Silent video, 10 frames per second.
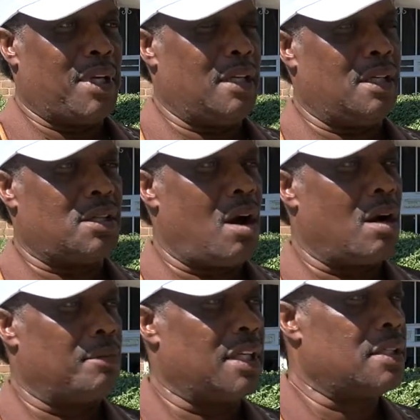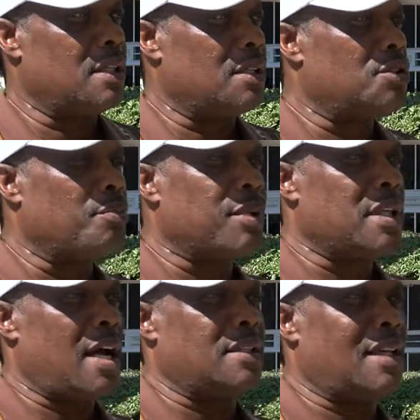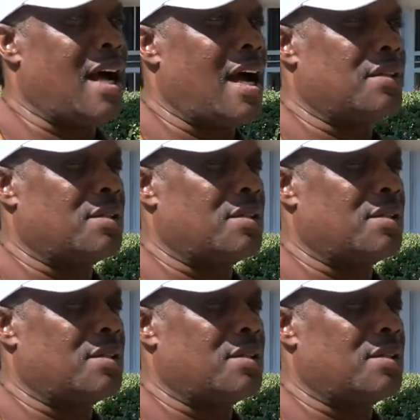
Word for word: mean, he's harmless and a super nice guy,